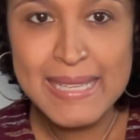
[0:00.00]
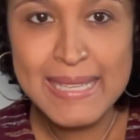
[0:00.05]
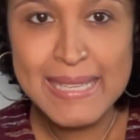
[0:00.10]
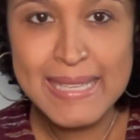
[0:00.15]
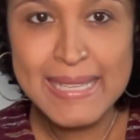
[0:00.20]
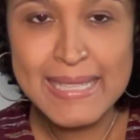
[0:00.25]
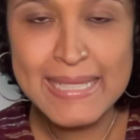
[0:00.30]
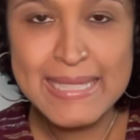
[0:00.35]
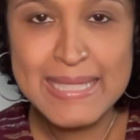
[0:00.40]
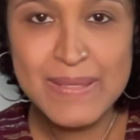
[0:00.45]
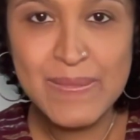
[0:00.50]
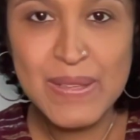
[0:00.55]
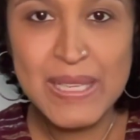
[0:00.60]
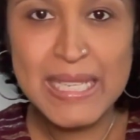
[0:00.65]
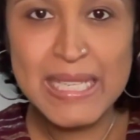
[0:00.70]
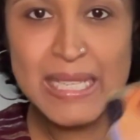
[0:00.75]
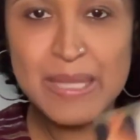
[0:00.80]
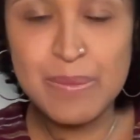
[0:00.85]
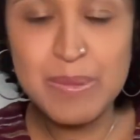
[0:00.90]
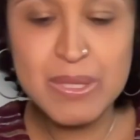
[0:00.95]
Ace of
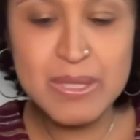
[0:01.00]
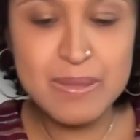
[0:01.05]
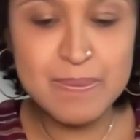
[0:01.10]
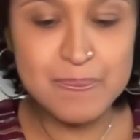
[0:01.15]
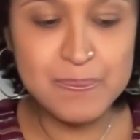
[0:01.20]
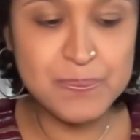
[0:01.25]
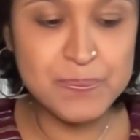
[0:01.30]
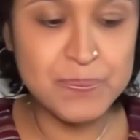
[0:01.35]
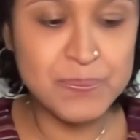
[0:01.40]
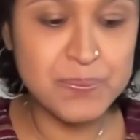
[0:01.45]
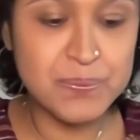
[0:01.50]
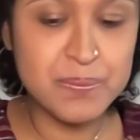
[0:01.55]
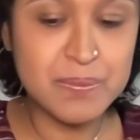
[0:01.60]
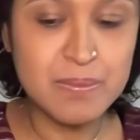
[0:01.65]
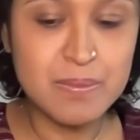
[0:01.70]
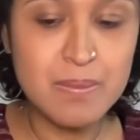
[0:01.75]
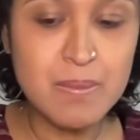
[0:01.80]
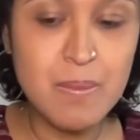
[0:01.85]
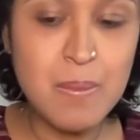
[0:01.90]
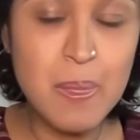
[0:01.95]
Cups.
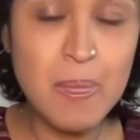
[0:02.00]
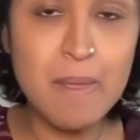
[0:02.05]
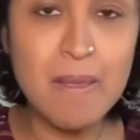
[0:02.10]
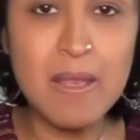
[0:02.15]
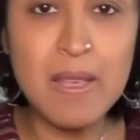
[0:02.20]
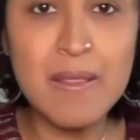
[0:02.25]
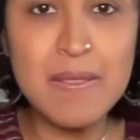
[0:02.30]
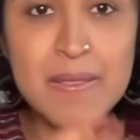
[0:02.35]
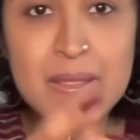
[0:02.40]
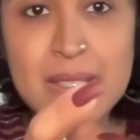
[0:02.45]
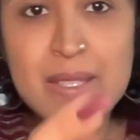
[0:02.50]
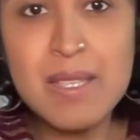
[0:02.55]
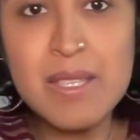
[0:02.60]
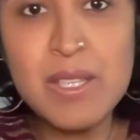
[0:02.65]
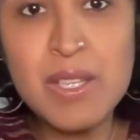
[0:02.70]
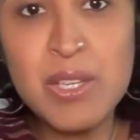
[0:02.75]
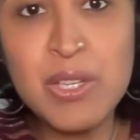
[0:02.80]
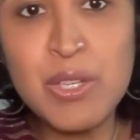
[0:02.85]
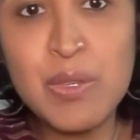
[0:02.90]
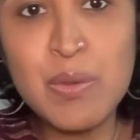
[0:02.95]
This is
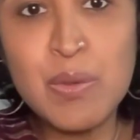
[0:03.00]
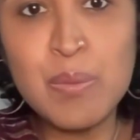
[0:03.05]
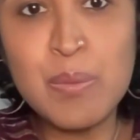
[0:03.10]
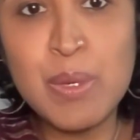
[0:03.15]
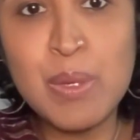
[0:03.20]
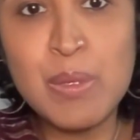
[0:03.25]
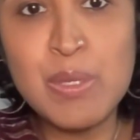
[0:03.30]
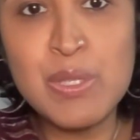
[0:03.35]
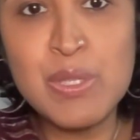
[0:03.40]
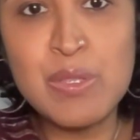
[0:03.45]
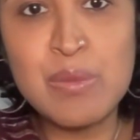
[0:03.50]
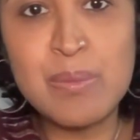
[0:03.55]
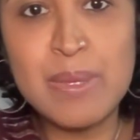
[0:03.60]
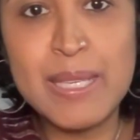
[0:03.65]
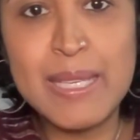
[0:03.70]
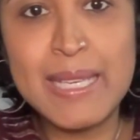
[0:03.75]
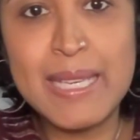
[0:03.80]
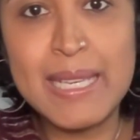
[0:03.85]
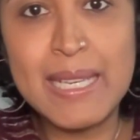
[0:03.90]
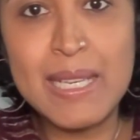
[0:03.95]
a new emotional
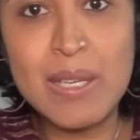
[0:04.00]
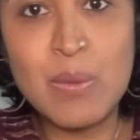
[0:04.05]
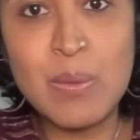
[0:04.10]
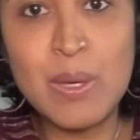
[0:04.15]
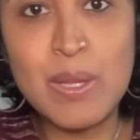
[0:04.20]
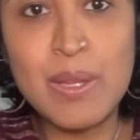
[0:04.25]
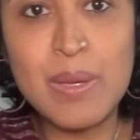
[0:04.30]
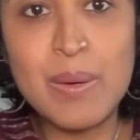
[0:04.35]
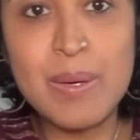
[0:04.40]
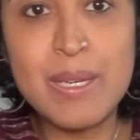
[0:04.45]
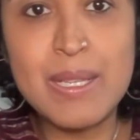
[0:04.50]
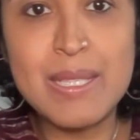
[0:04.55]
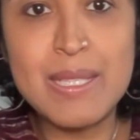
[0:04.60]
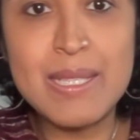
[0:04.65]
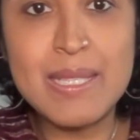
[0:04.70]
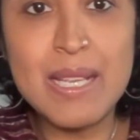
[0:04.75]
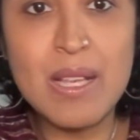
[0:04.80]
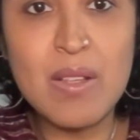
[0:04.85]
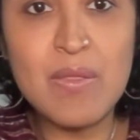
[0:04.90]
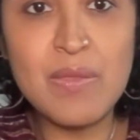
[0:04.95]
beginning, whether it is
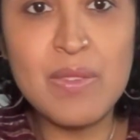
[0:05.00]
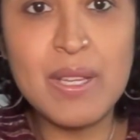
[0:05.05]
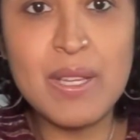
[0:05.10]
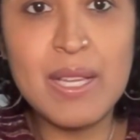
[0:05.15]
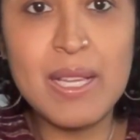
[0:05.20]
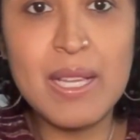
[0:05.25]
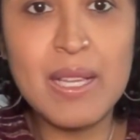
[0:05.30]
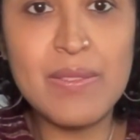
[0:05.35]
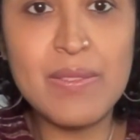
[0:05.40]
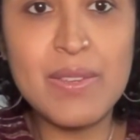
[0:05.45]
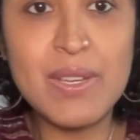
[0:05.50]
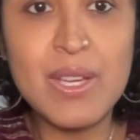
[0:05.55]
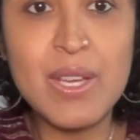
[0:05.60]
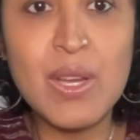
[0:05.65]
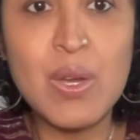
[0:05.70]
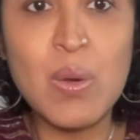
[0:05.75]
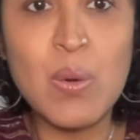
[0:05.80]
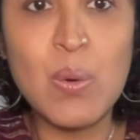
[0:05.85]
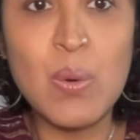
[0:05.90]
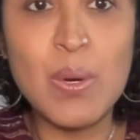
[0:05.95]
self-love
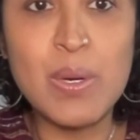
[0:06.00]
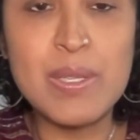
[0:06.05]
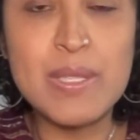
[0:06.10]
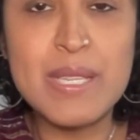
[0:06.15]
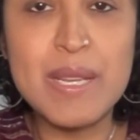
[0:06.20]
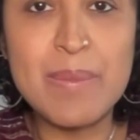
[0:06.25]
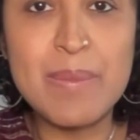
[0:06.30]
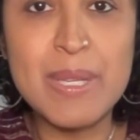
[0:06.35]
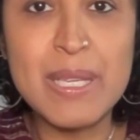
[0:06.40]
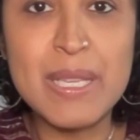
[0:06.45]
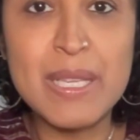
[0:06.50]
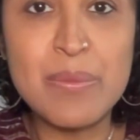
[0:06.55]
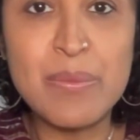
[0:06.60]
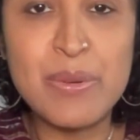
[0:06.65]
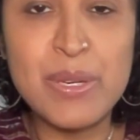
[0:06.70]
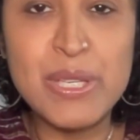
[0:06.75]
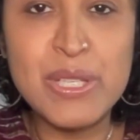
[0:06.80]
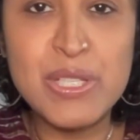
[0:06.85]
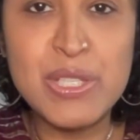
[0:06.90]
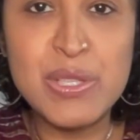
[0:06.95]
or something that
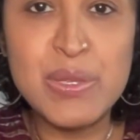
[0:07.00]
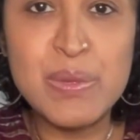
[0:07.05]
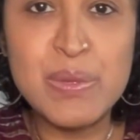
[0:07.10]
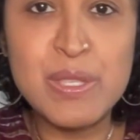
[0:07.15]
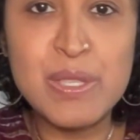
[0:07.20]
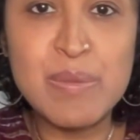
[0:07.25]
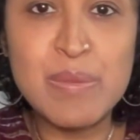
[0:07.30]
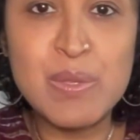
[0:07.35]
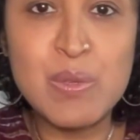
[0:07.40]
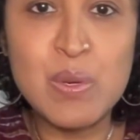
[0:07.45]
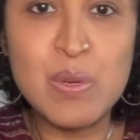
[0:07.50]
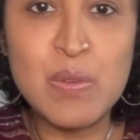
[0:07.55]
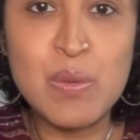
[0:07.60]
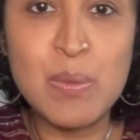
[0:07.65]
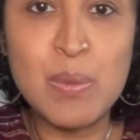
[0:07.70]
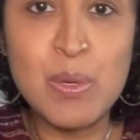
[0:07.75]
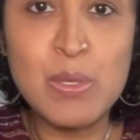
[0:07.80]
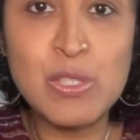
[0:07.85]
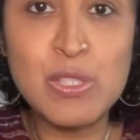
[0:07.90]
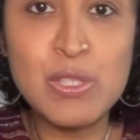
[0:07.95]
brings you some sort of
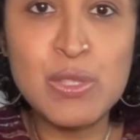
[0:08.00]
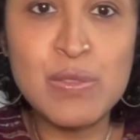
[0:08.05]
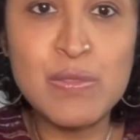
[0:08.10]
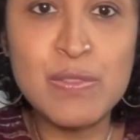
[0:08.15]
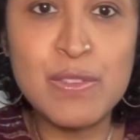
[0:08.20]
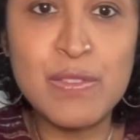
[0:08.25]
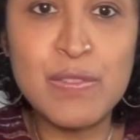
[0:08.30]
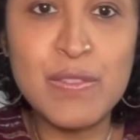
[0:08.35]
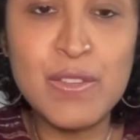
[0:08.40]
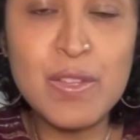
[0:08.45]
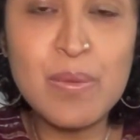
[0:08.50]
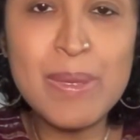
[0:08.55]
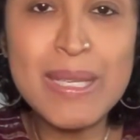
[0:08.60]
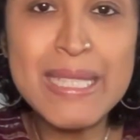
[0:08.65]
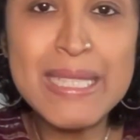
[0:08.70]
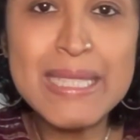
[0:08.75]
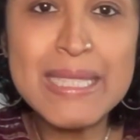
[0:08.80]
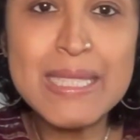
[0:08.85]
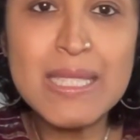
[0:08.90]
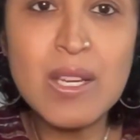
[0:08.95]
emotional
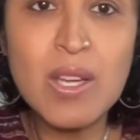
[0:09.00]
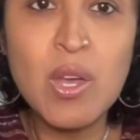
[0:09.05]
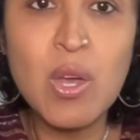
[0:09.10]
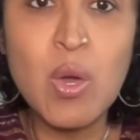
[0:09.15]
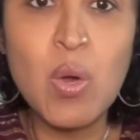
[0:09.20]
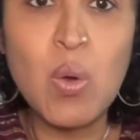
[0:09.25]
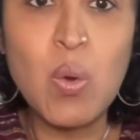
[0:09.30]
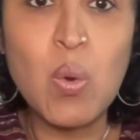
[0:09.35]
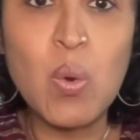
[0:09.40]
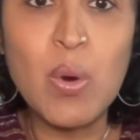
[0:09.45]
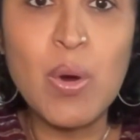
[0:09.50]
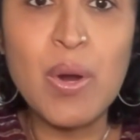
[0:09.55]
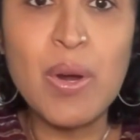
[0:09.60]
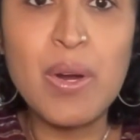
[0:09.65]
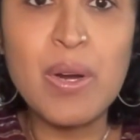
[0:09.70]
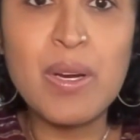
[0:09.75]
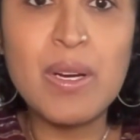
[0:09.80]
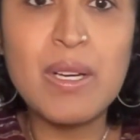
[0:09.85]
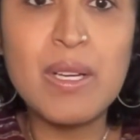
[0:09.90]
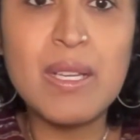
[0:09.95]
fulfillment
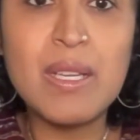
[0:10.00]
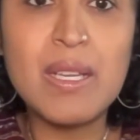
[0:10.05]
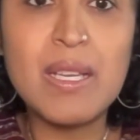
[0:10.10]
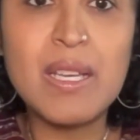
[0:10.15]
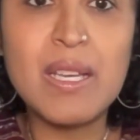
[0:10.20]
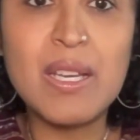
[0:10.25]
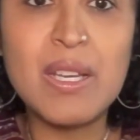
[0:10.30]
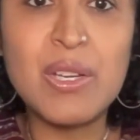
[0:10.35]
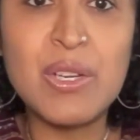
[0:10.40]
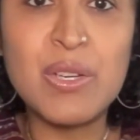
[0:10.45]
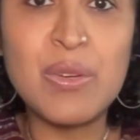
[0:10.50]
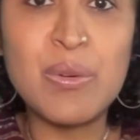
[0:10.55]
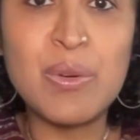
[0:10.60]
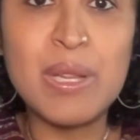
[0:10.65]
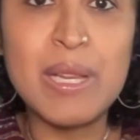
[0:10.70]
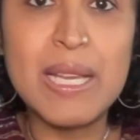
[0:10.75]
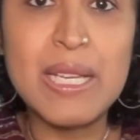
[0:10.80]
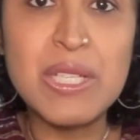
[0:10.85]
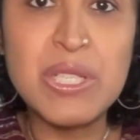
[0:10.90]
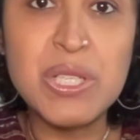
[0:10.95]
or a new
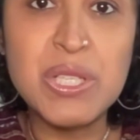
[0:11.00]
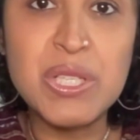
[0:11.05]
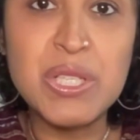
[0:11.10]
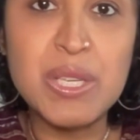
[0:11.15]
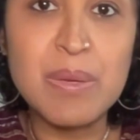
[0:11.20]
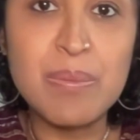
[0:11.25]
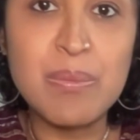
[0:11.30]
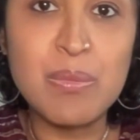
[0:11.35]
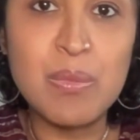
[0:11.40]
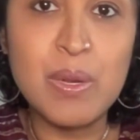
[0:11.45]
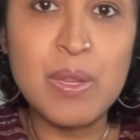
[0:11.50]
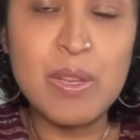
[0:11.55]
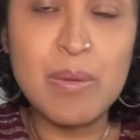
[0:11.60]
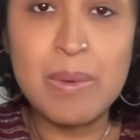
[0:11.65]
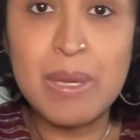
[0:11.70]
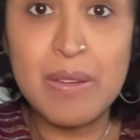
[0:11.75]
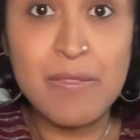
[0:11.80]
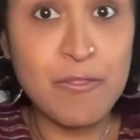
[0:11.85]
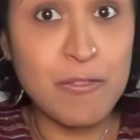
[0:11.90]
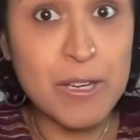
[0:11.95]
relationship, whether it
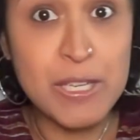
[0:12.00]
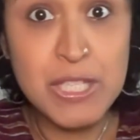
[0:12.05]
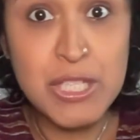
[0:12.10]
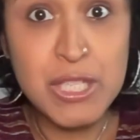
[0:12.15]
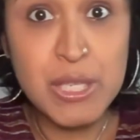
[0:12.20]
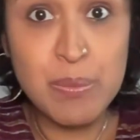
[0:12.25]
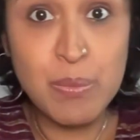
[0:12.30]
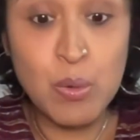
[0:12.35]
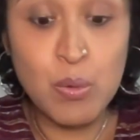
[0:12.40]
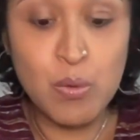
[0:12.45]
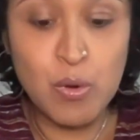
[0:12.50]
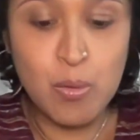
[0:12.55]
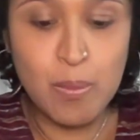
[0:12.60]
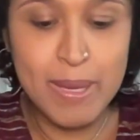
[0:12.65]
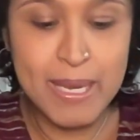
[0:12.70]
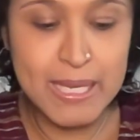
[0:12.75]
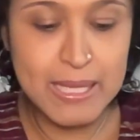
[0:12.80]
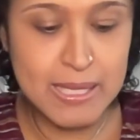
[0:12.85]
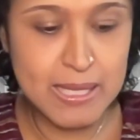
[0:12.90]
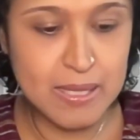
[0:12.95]
be a friendship or
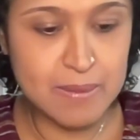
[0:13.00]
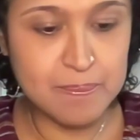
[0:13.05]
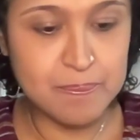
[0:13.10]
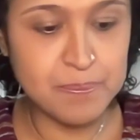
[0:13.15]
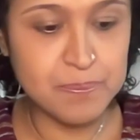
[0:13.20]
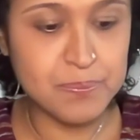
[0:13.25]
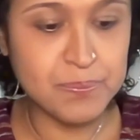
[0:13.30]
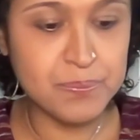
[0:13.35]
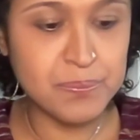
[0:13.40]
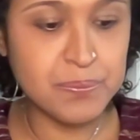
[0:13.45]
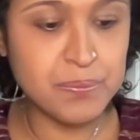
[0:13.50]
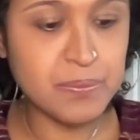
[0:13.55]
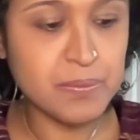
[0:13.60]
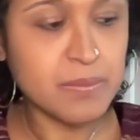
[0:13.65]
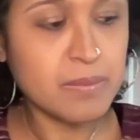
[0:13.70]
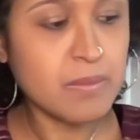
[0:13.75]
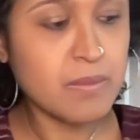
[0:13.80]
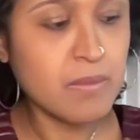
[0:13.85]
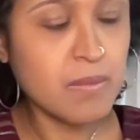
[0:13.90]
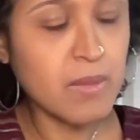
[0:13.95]
romance.
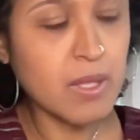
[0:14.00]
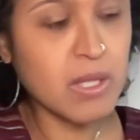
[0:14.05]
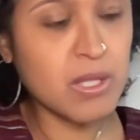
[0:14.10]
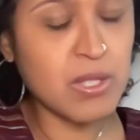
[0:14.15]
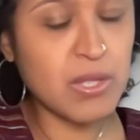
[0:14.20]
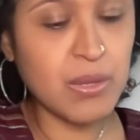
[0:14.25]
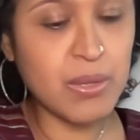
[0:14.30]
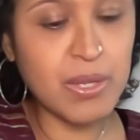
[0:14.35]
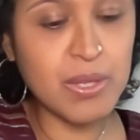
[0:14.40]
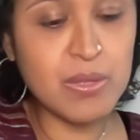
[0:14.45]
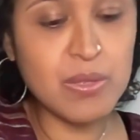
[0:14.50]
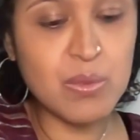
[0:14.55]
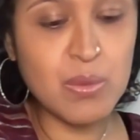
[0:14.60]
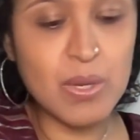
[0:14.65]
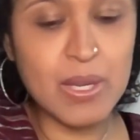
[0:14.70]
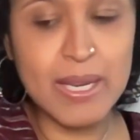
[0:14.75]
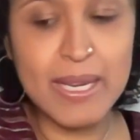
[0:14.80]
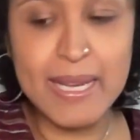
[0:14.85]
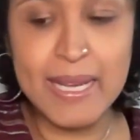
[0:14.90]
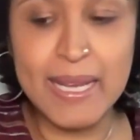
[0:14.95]
So here's what
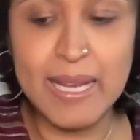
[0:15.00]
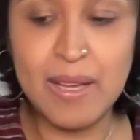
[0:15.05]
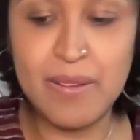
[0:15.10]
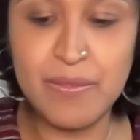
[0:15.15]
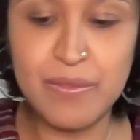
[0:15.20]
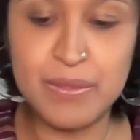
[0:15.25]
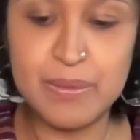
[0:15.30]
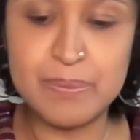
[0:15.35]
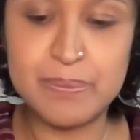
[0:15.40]
I have.